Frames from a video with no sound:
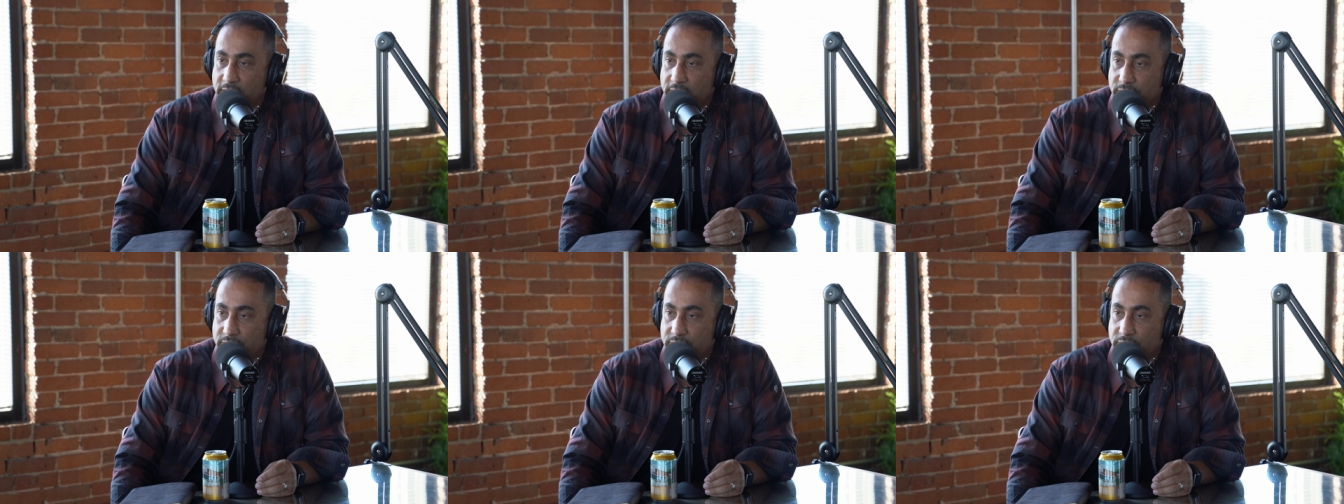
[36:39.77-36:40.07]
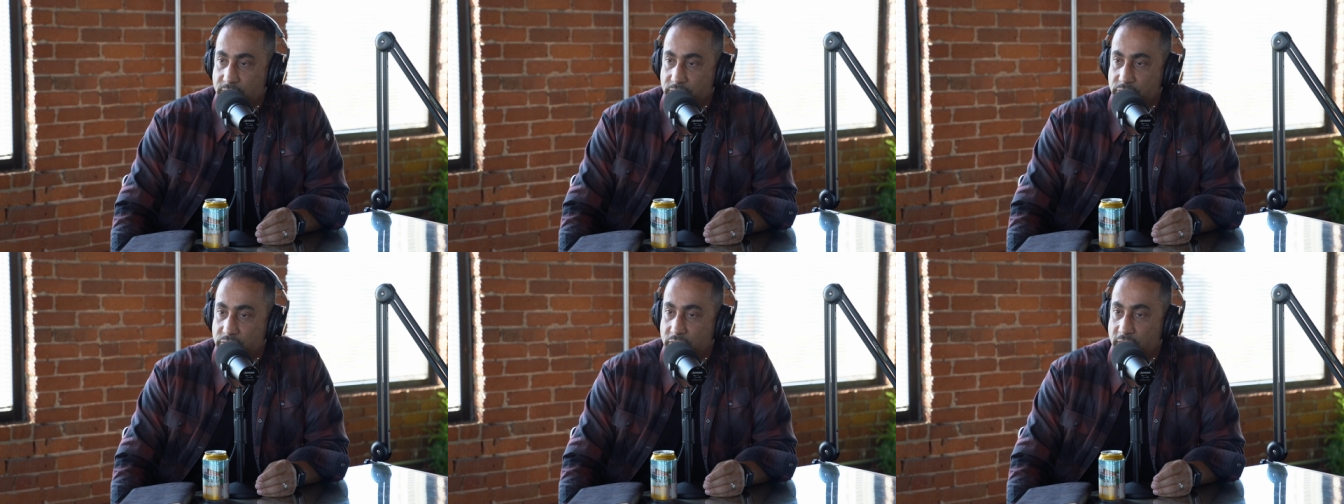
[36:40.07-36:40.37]

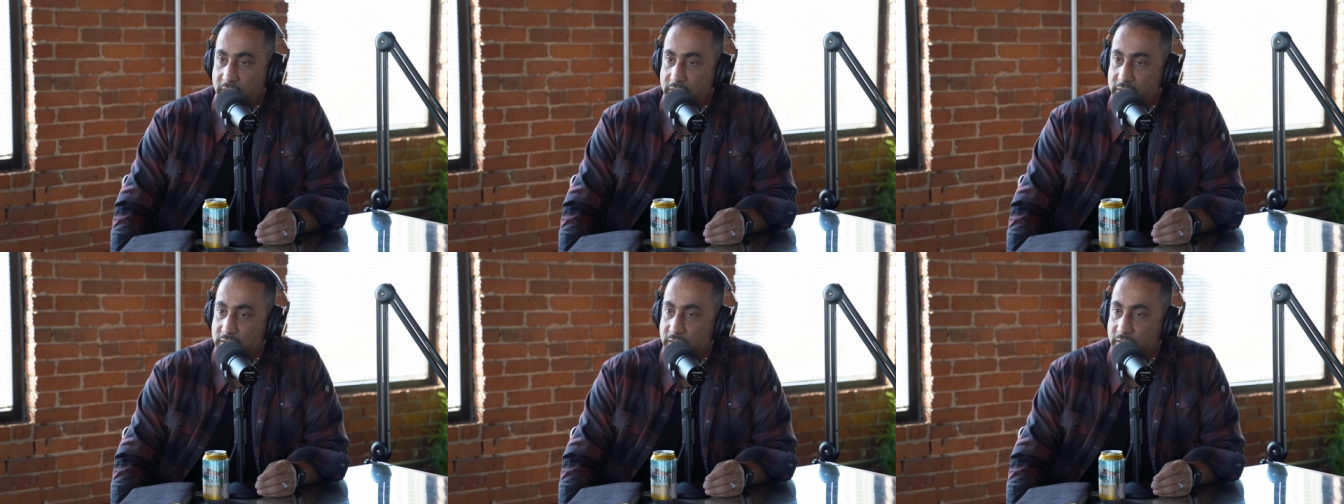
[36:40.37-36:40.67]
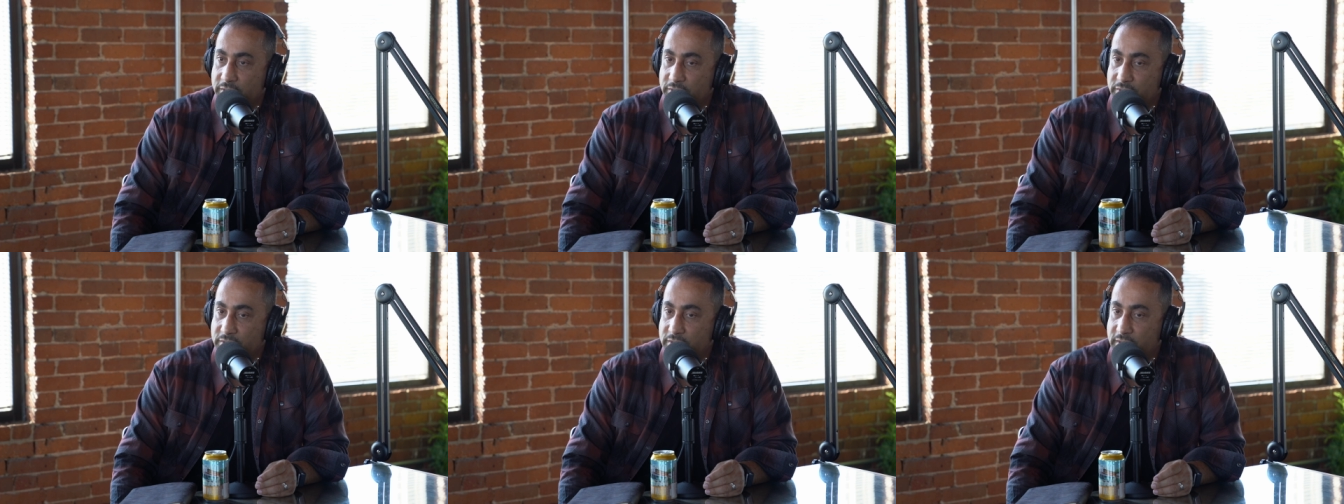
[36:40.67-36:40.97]
still trying to
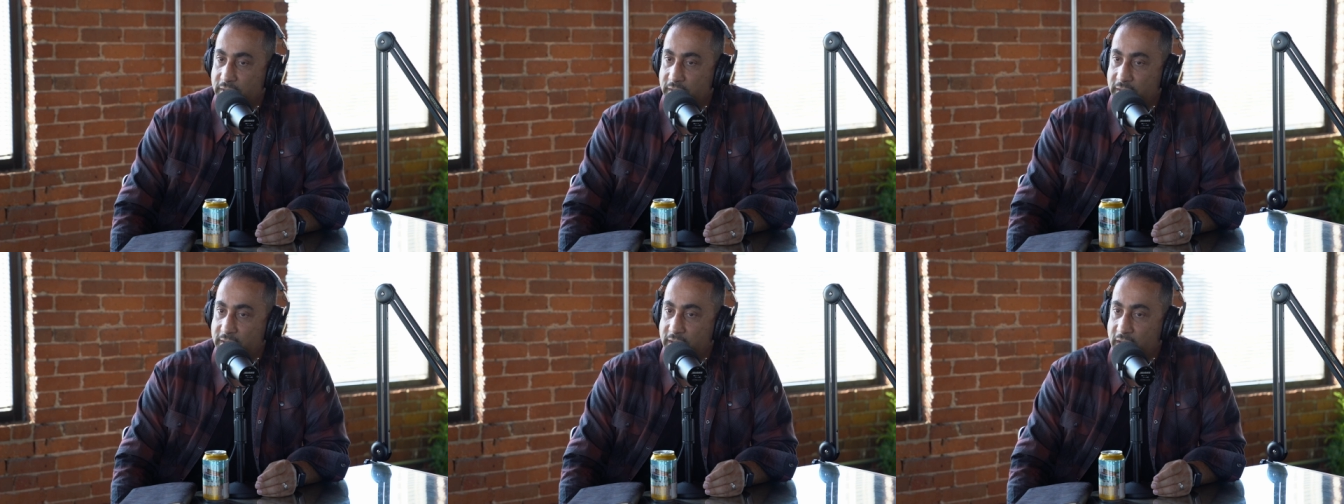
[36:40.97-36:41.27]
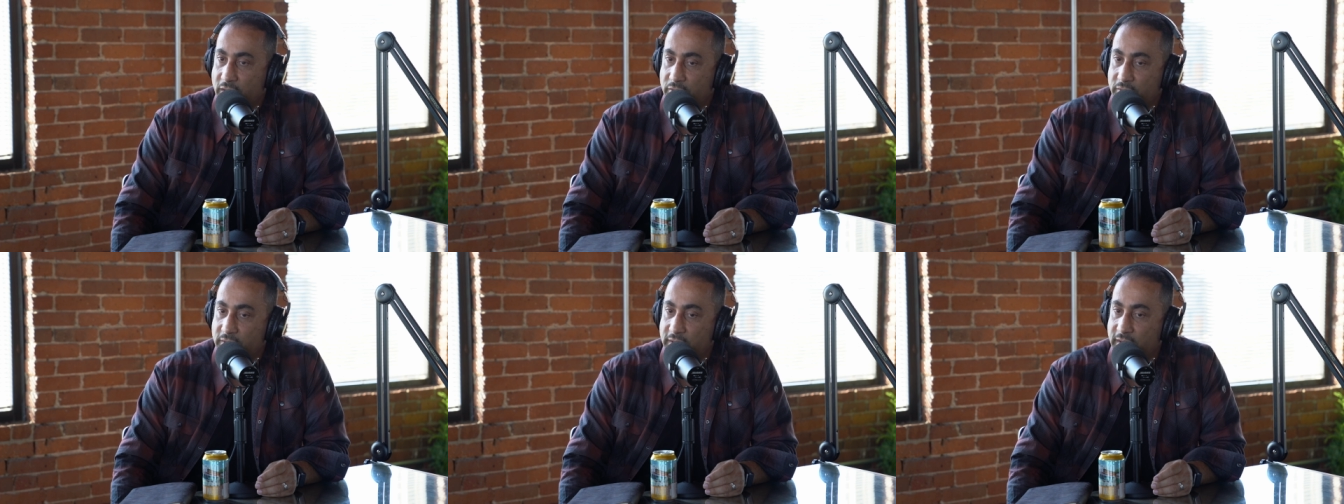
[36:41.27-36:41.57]
understand
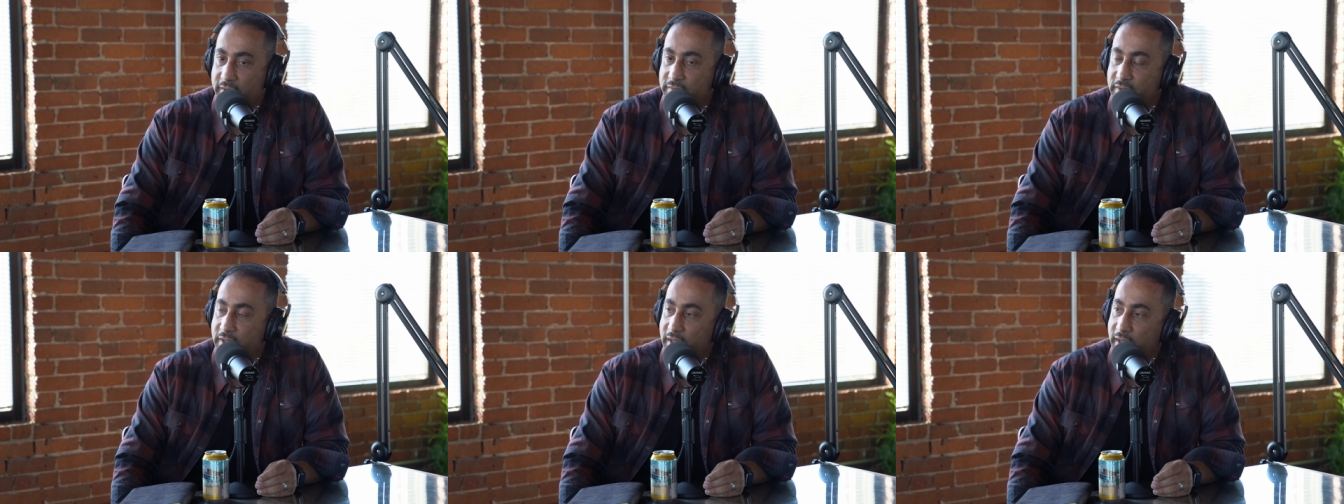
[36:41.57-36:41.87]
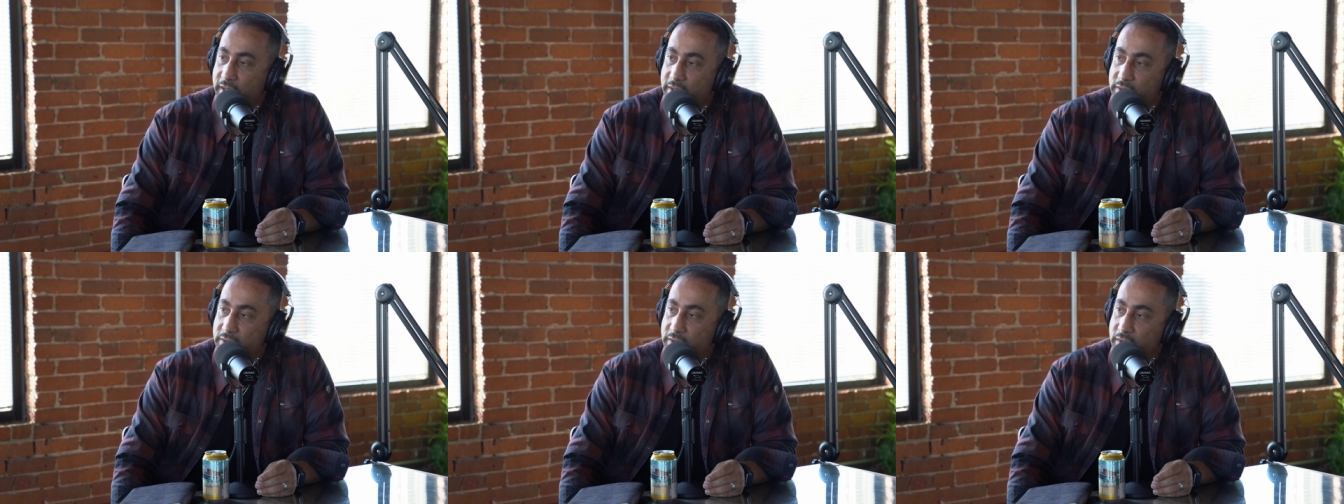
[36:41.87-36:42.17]
how to
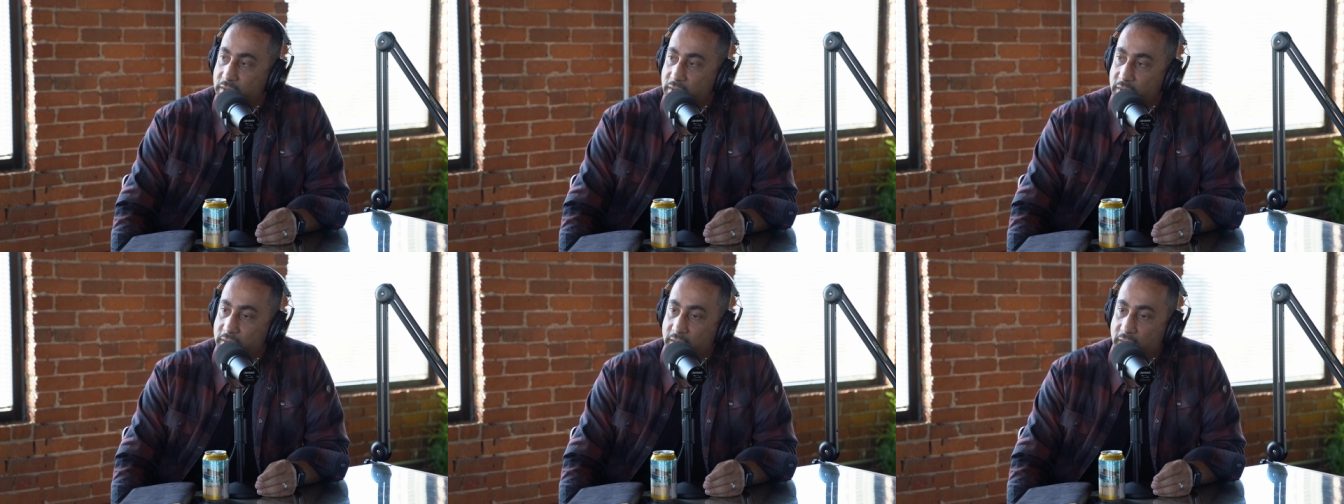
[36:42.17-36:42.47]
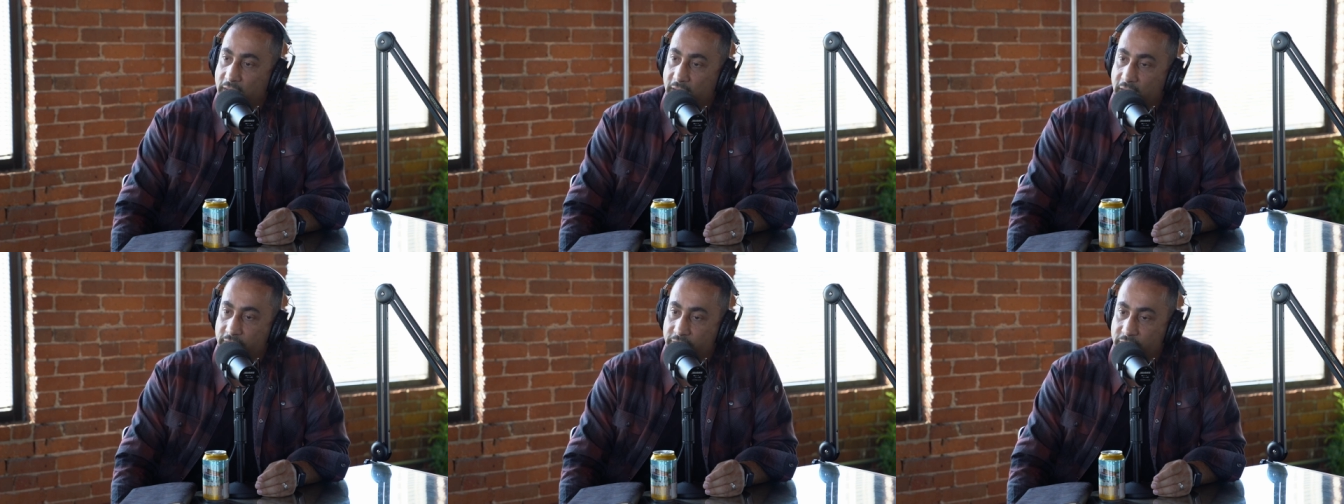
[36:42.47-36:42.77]
navigate
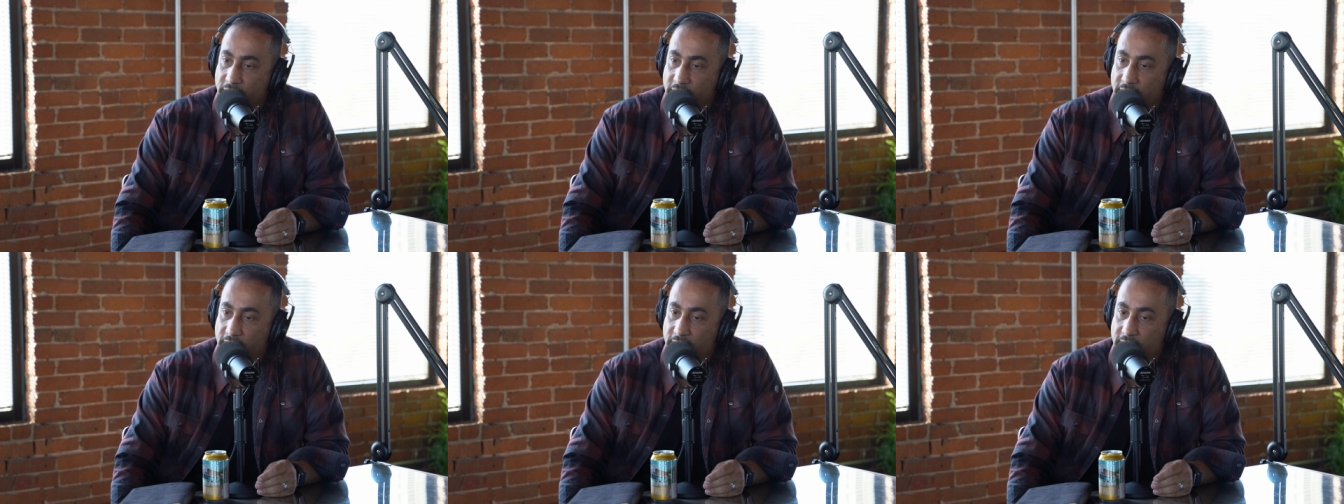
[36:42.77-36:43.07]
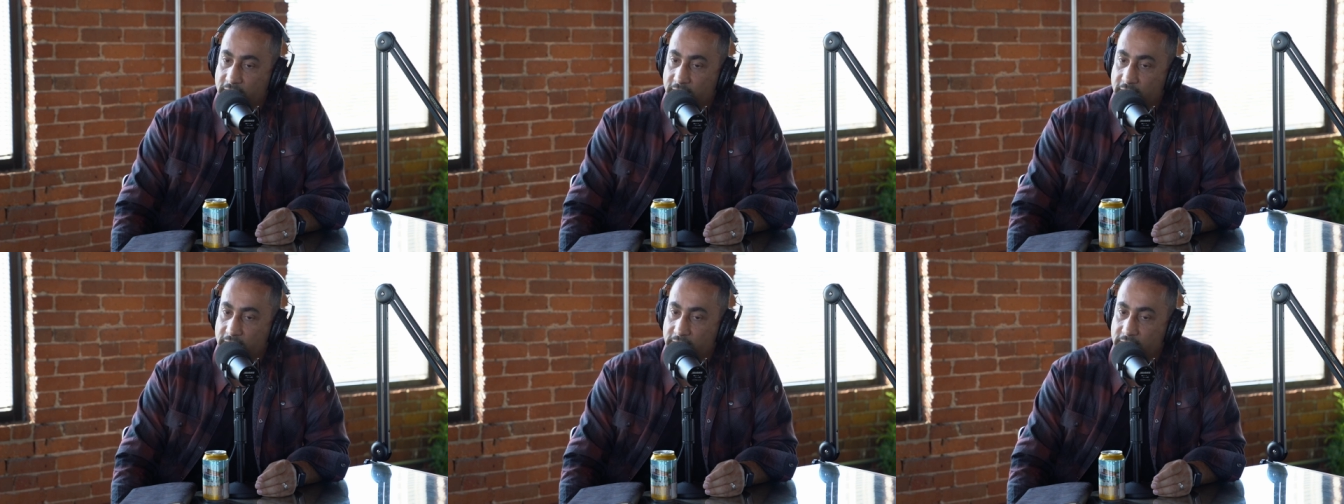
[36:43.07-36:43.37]
everything
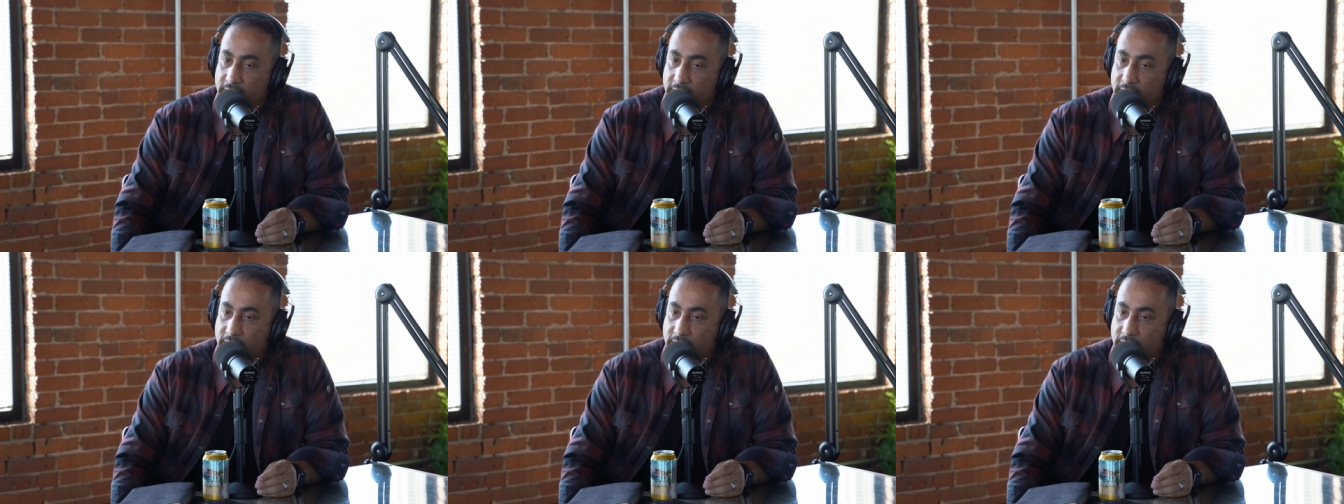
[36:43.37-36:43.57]
that